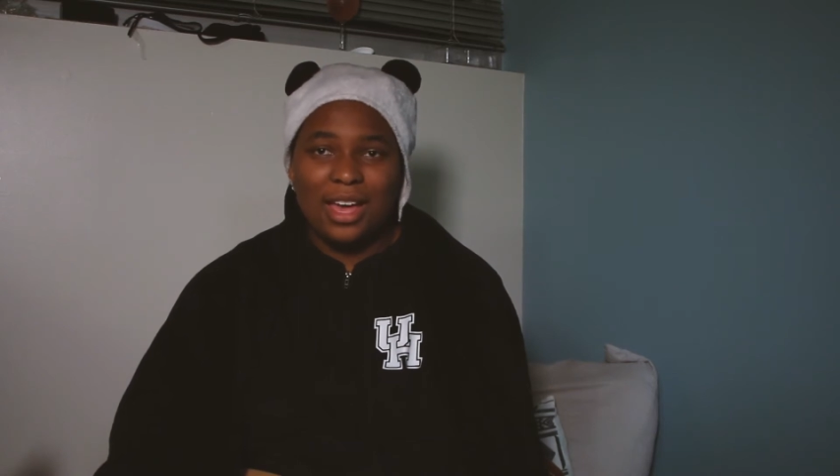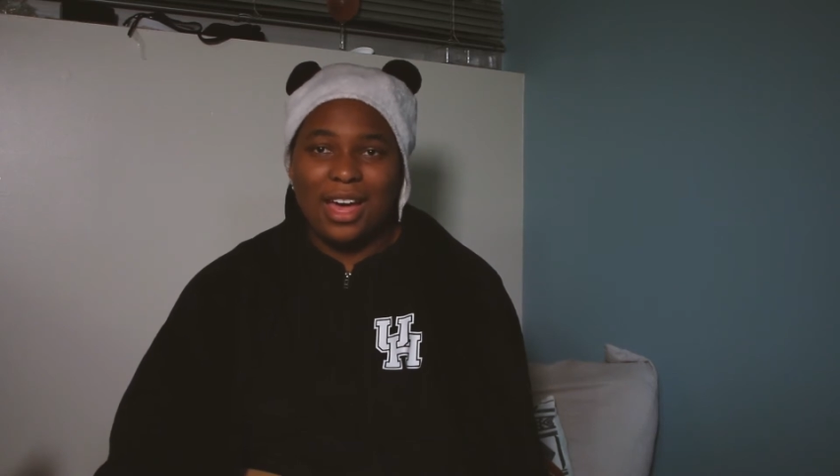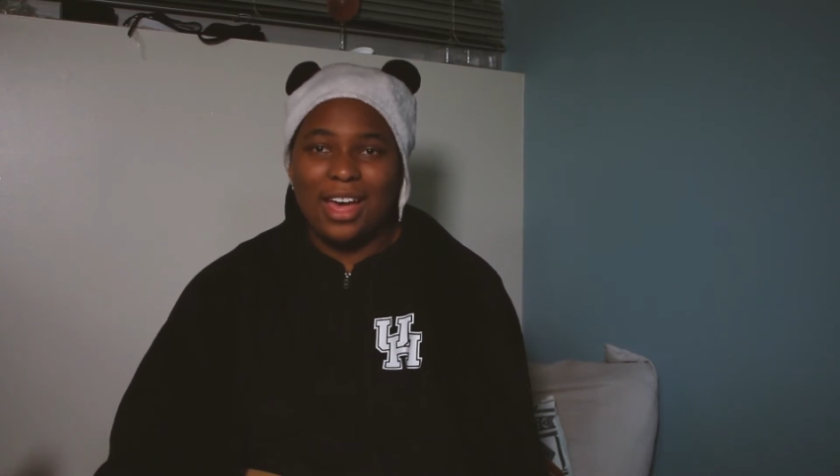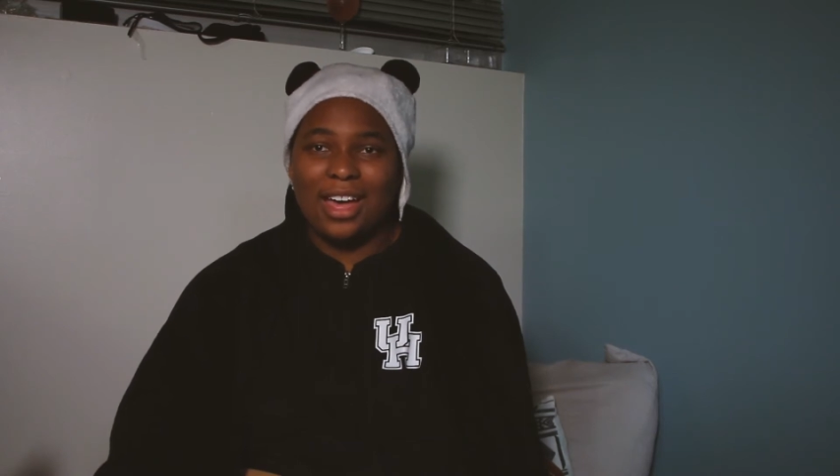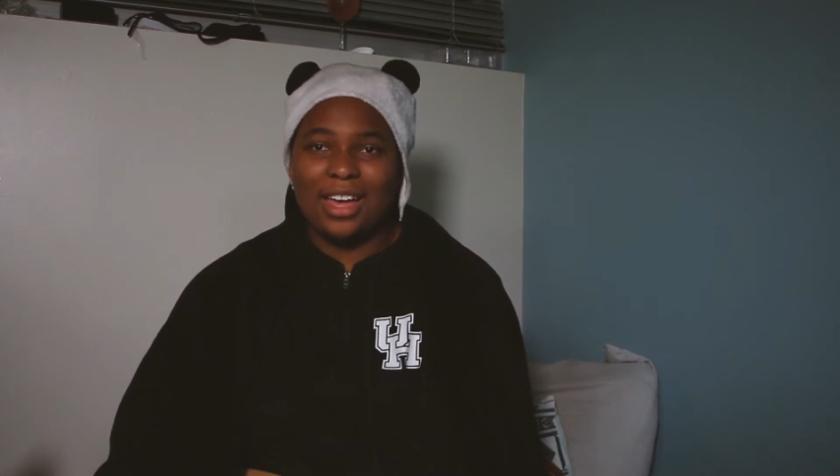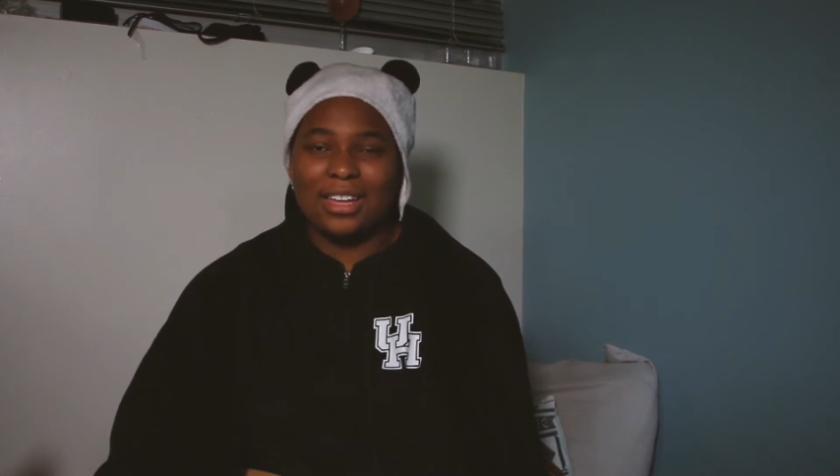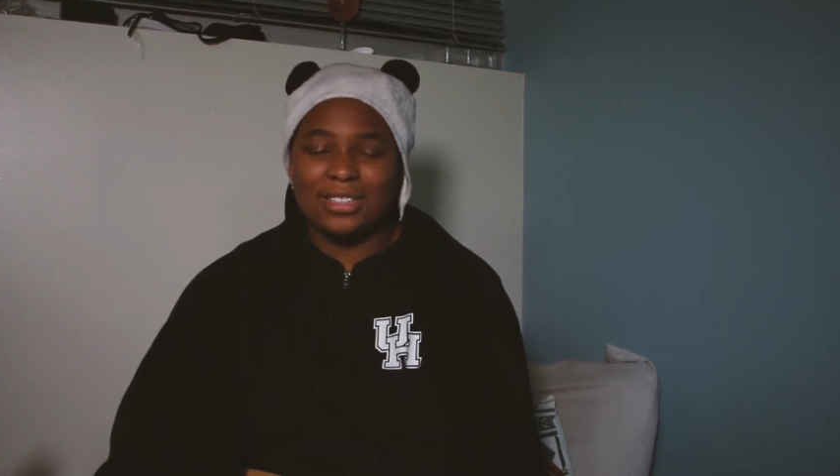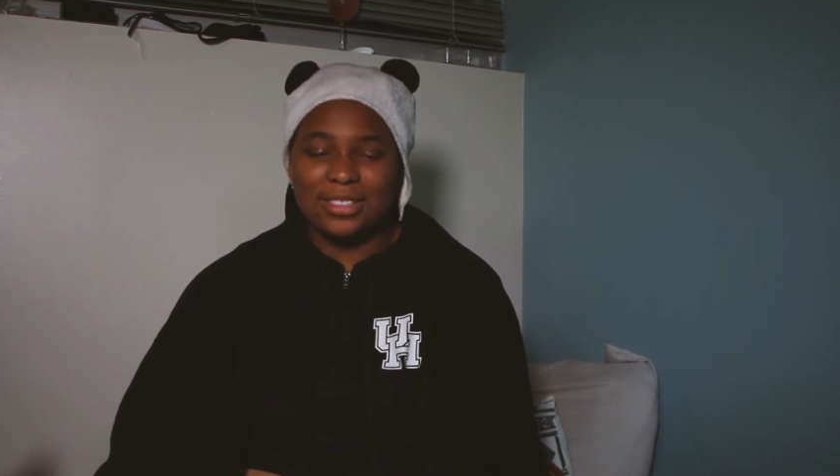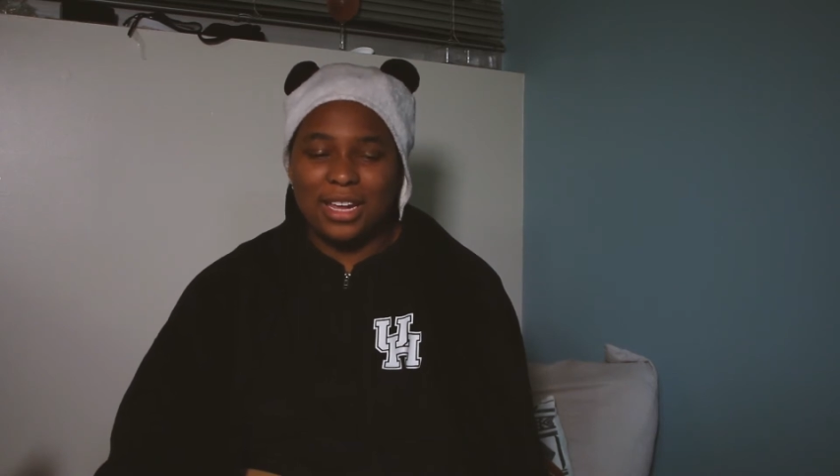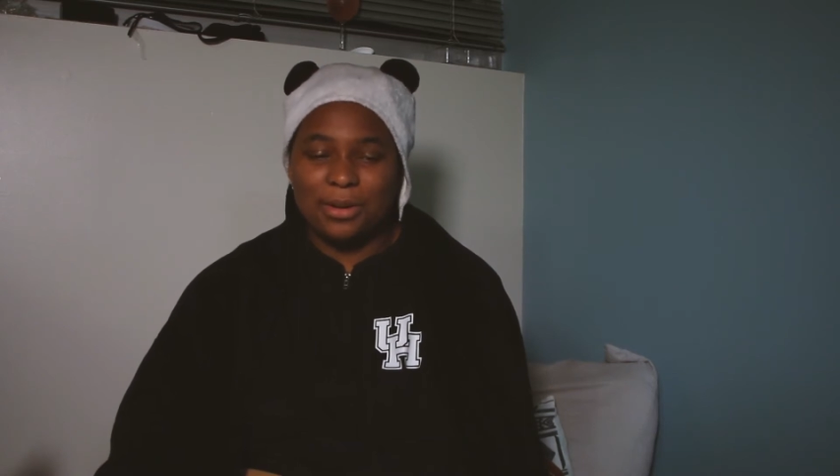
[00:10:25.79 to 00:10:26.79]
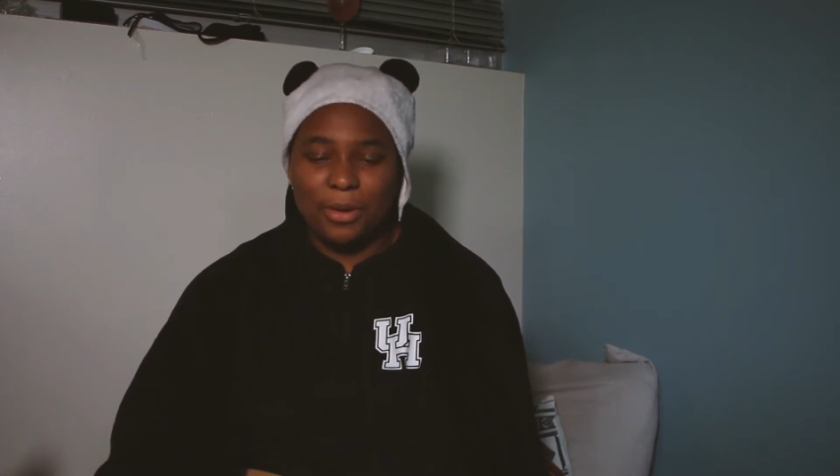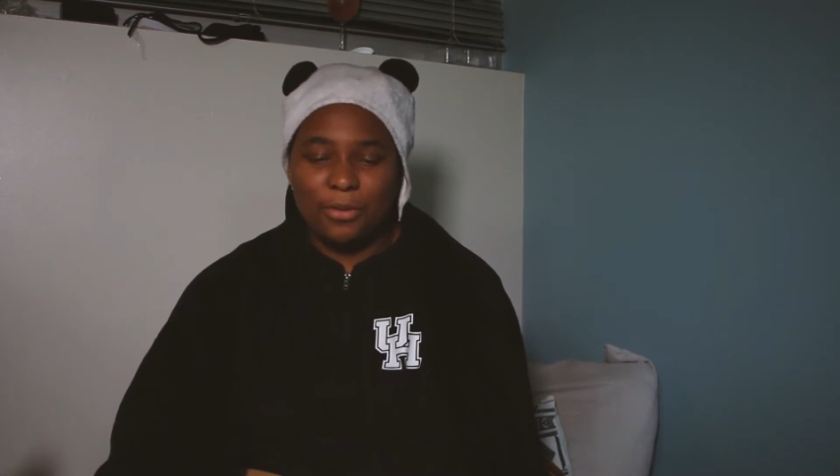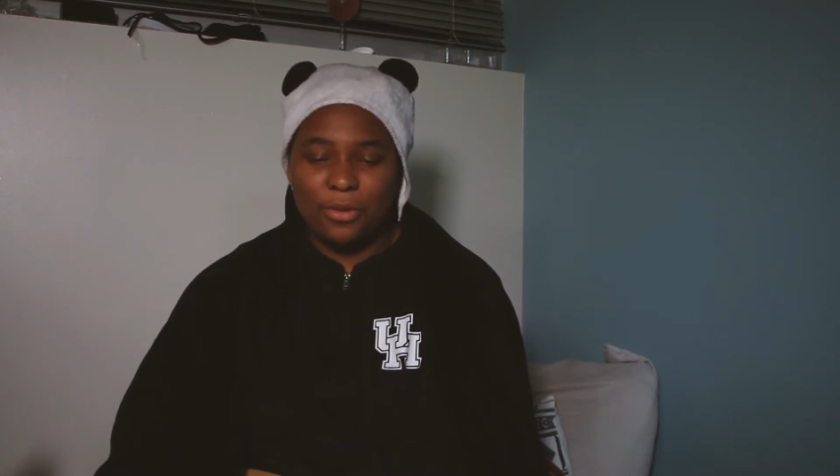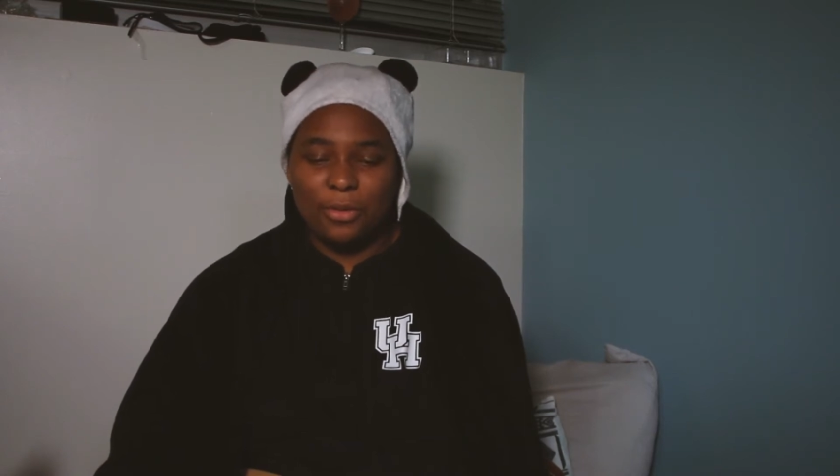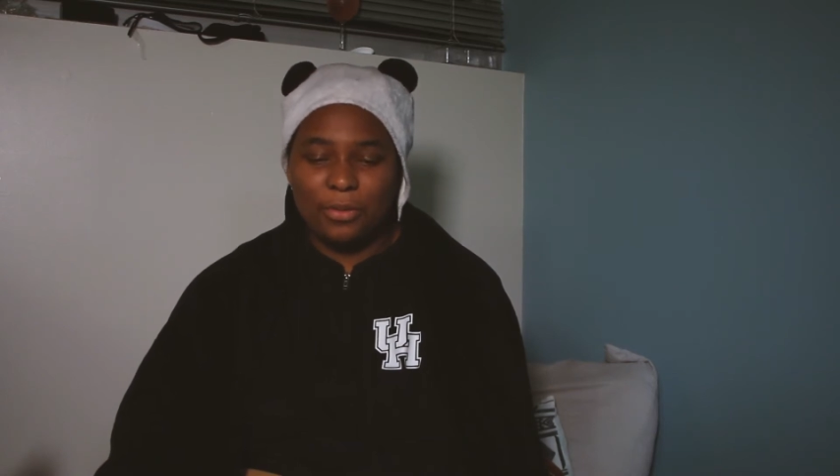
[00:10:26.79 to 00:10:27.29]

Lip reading: I sat in my room,